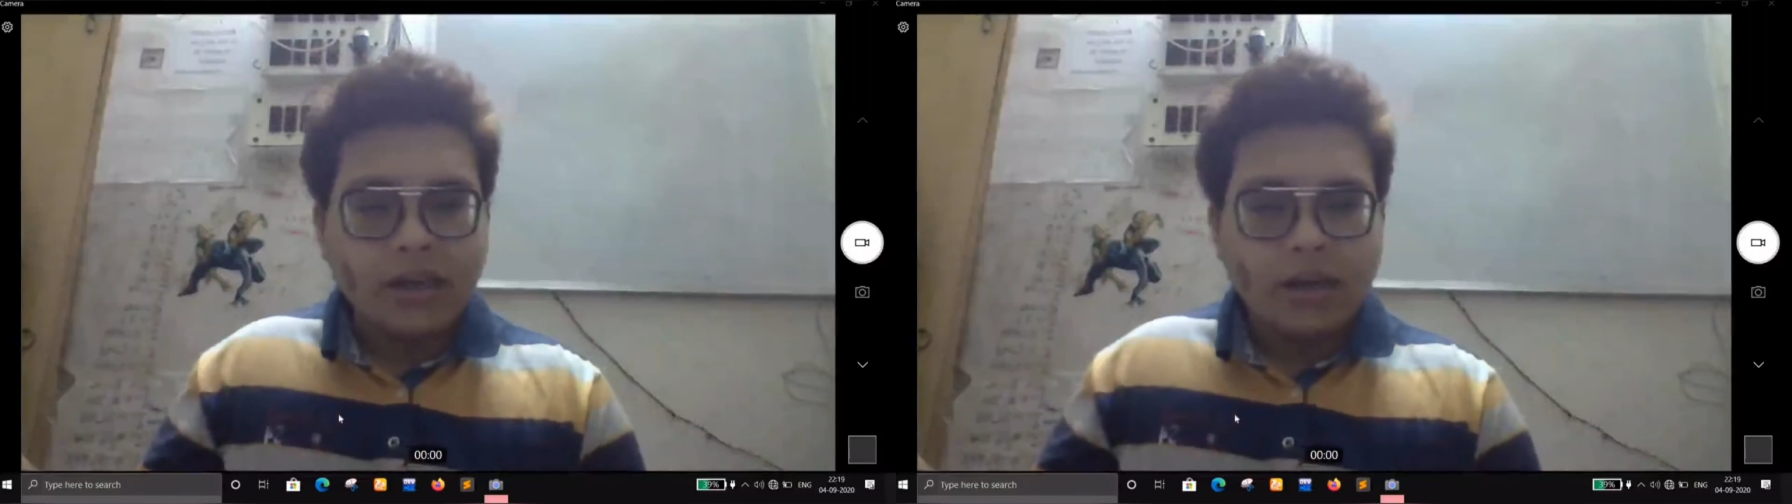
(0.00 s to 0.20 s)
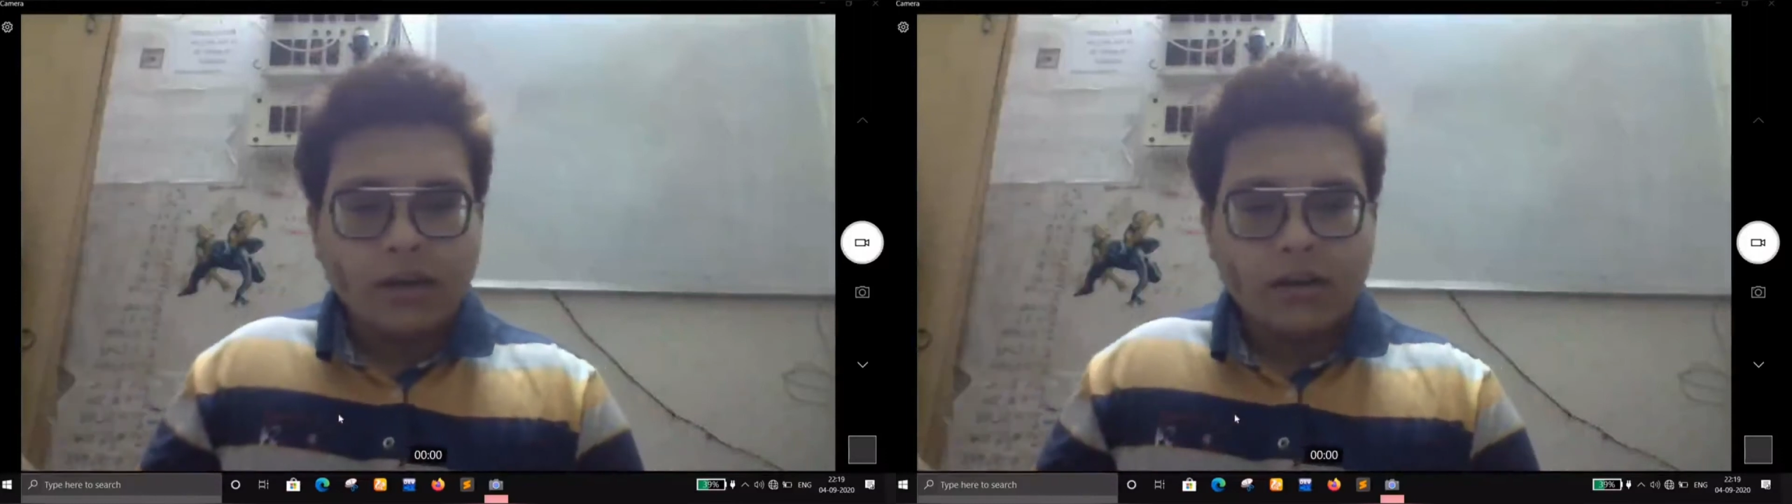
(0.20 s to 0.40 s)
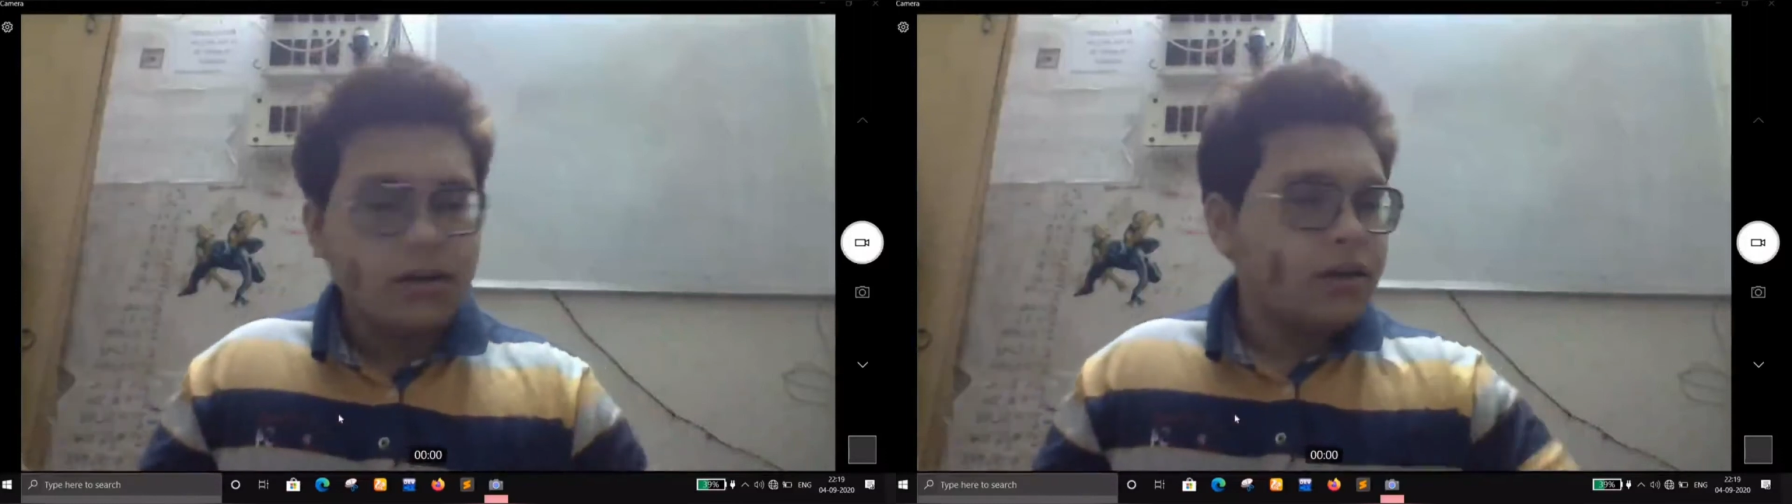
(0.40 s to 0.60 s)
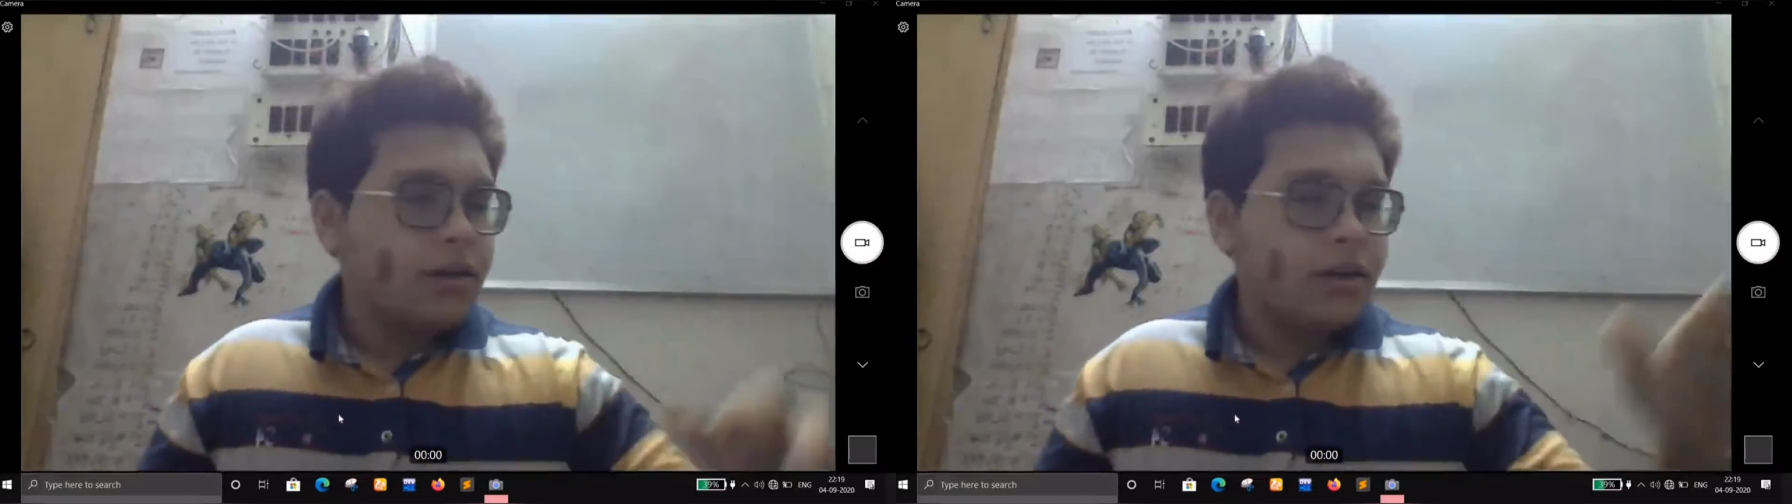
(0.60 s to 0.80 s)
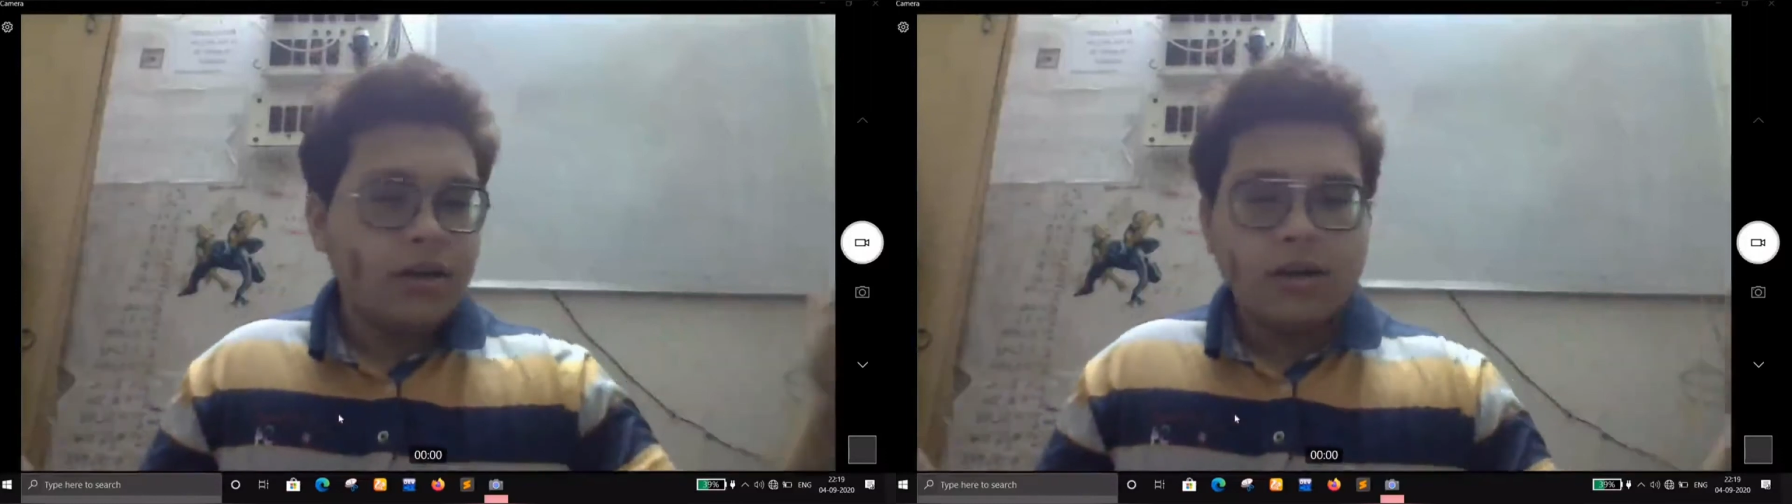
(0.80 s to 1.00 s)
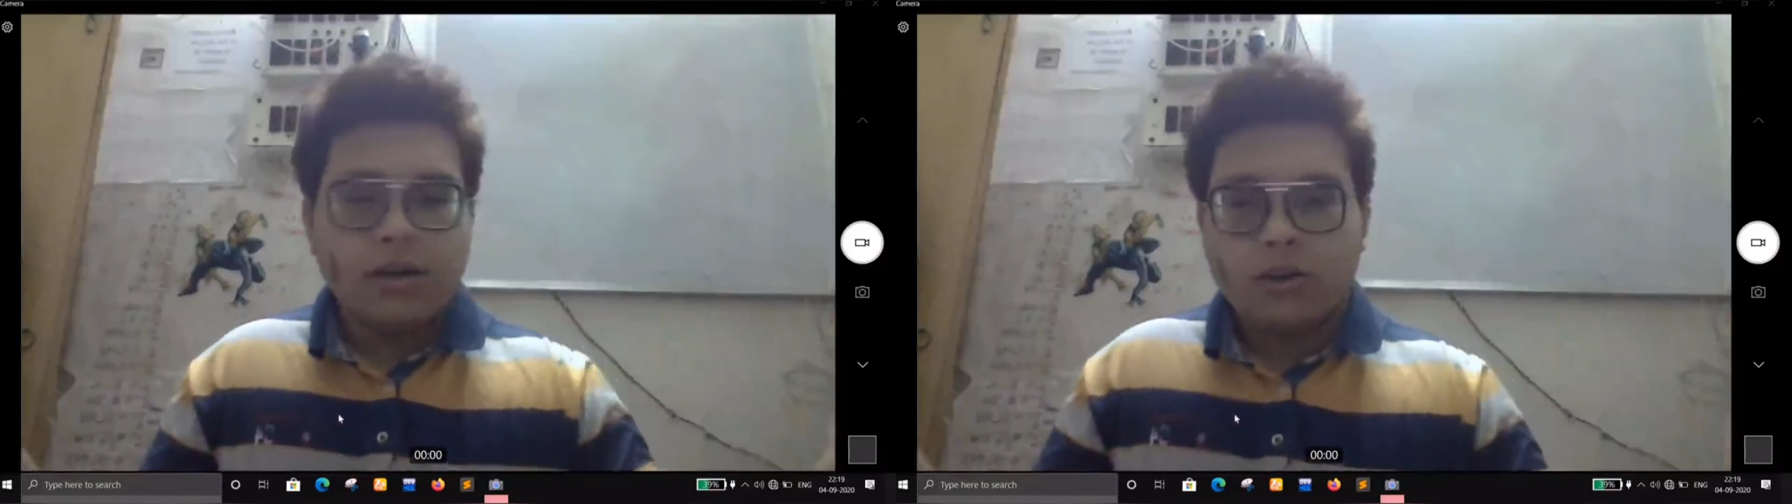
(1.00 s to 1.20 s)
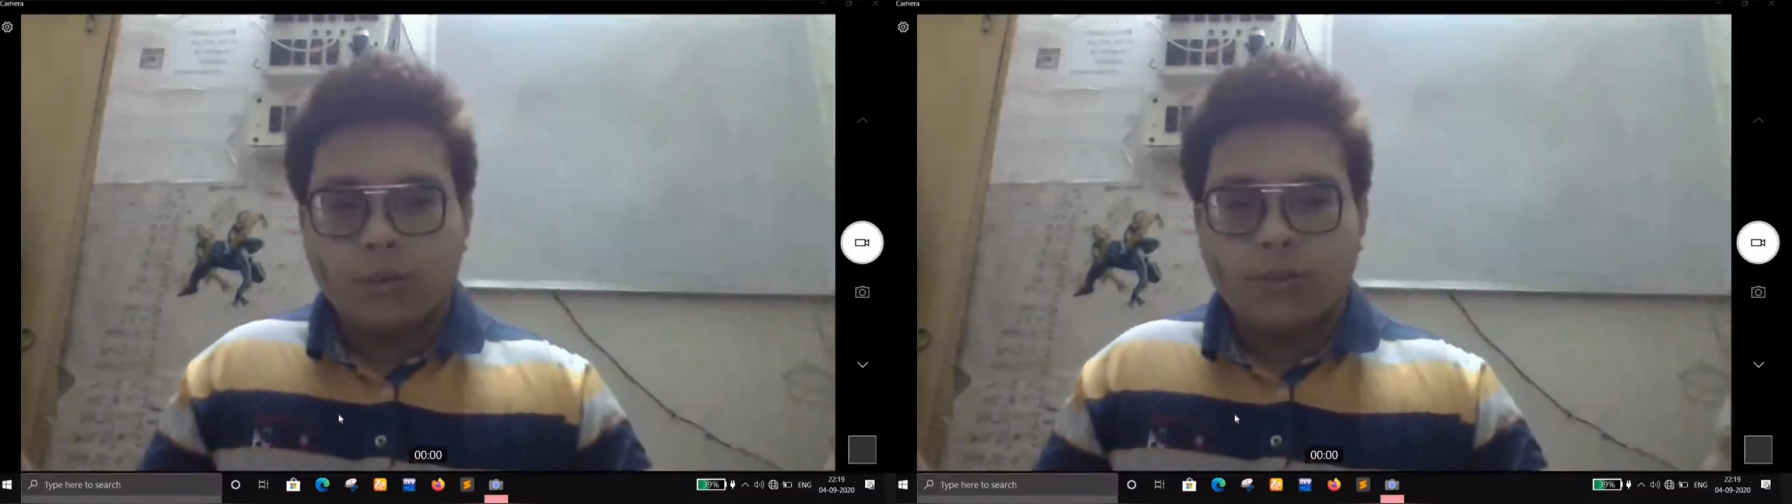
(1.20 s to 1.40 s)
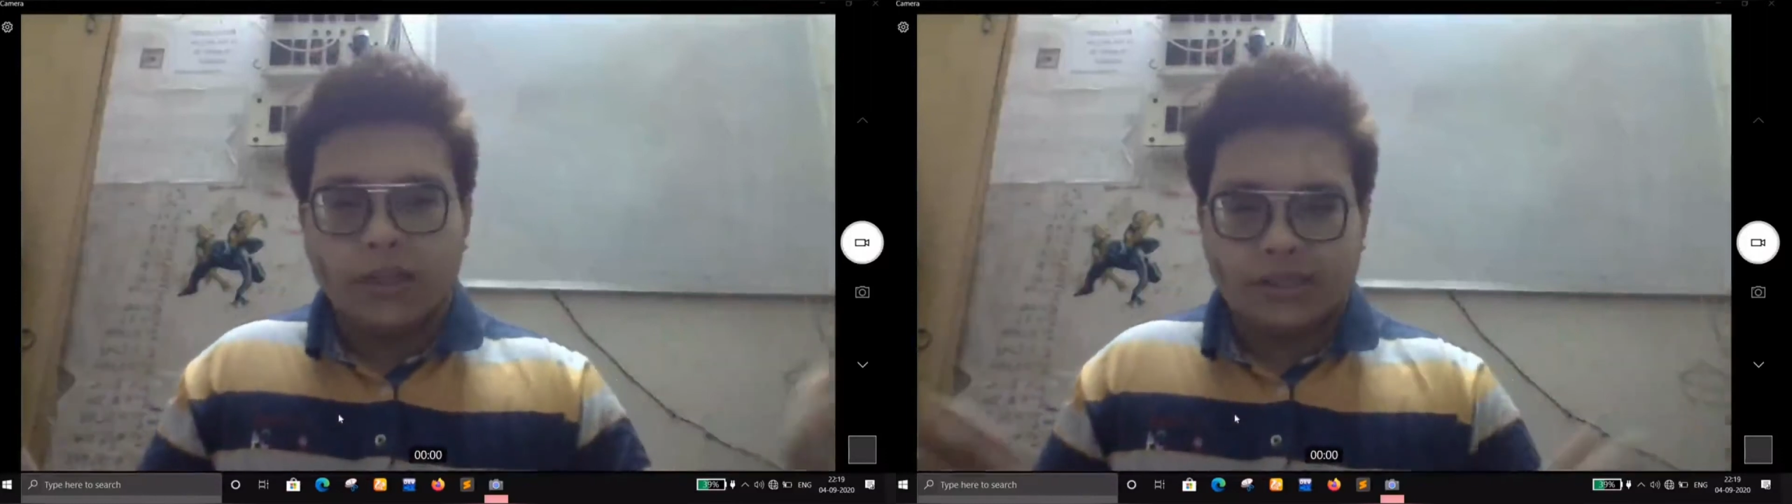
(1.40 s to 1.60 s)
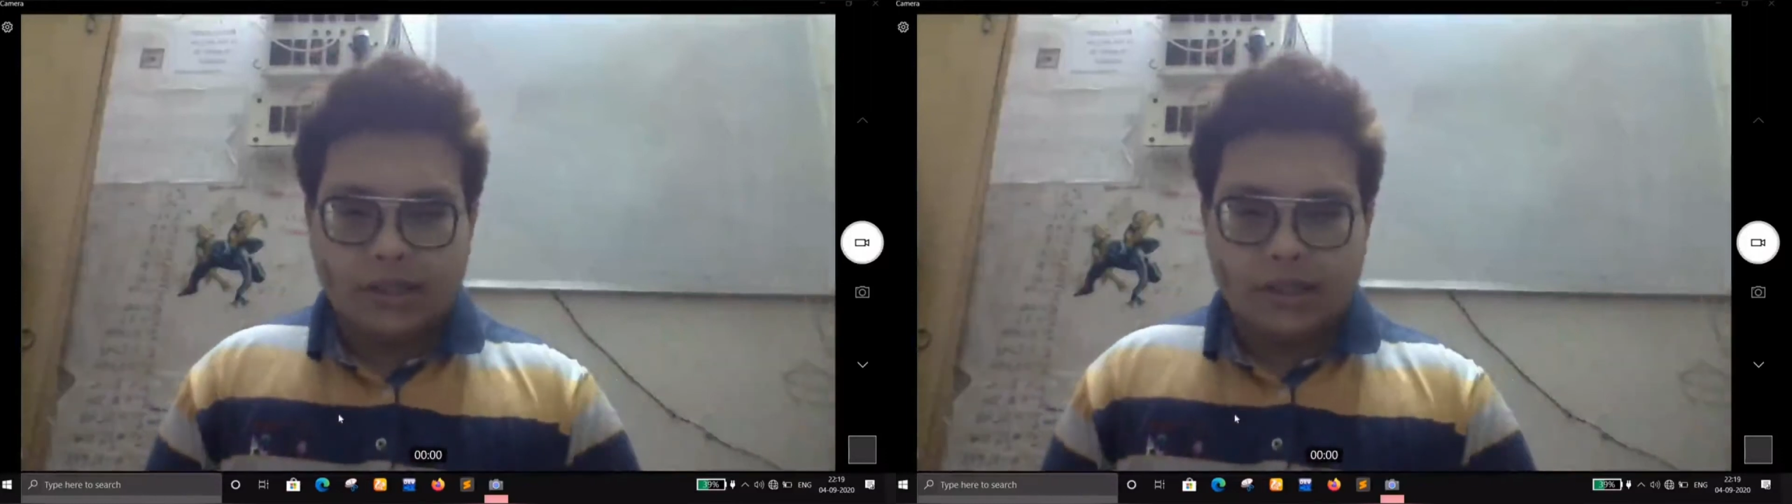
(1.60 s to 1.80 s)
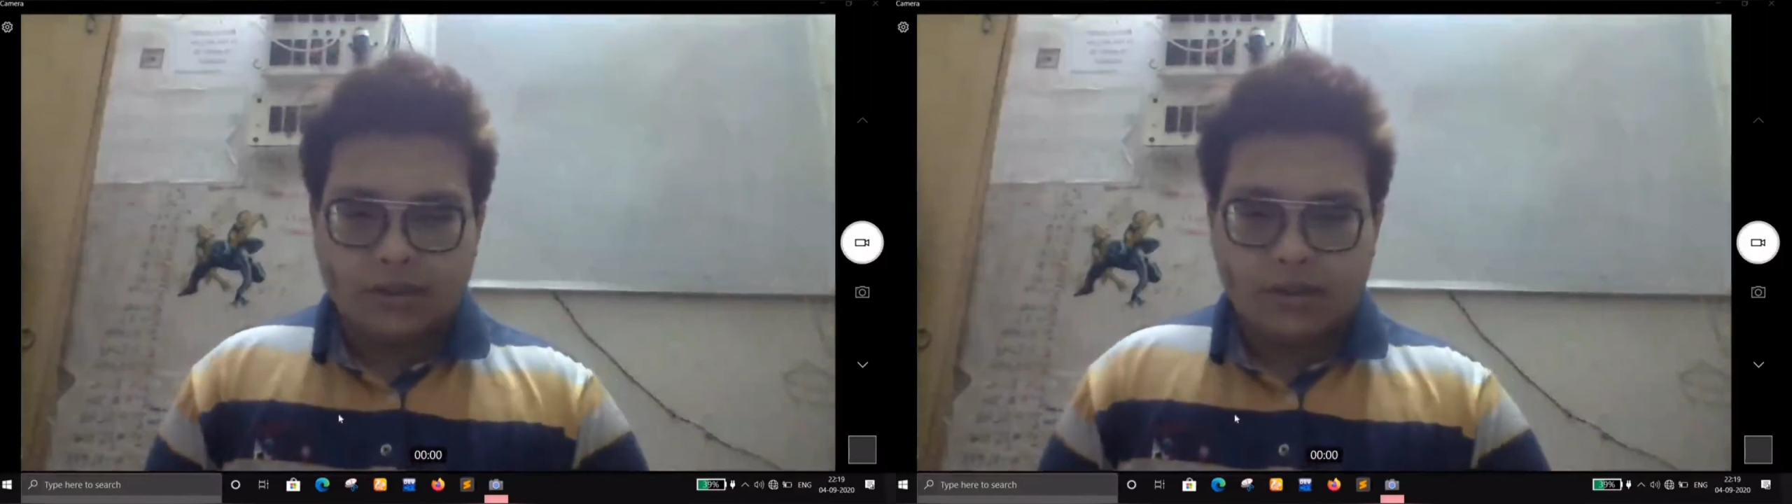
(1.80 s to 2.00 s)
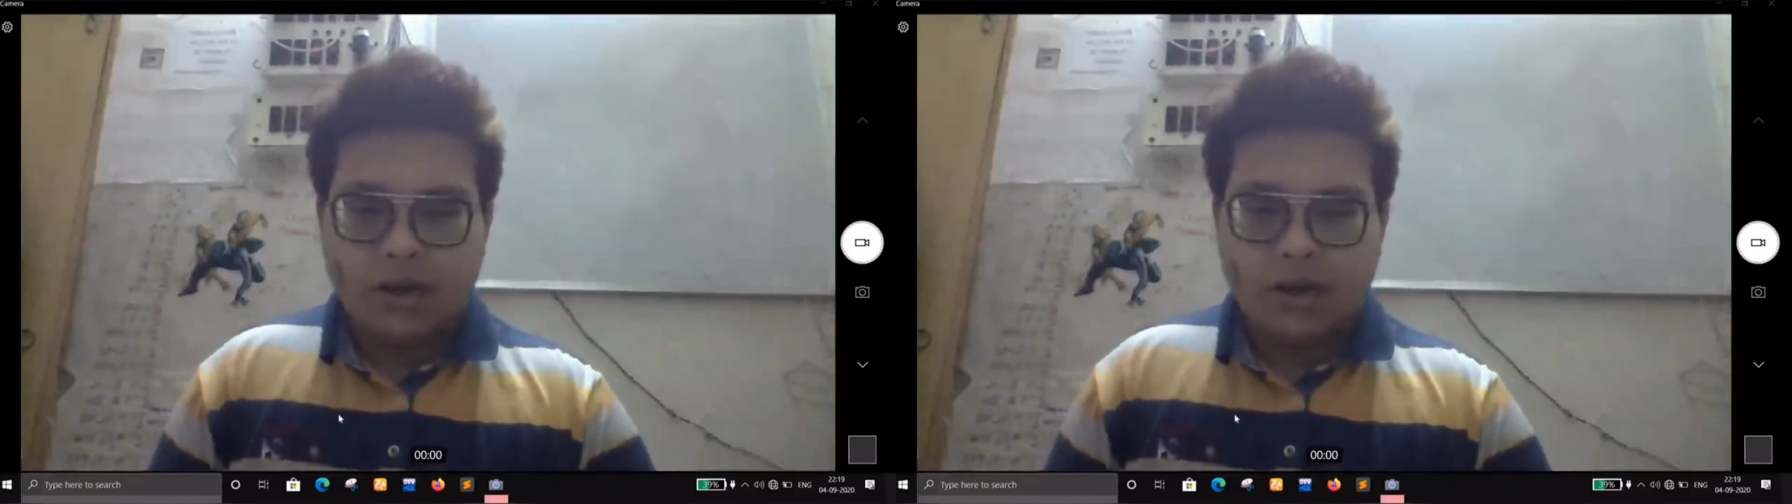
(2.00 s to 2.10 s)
n to plus n.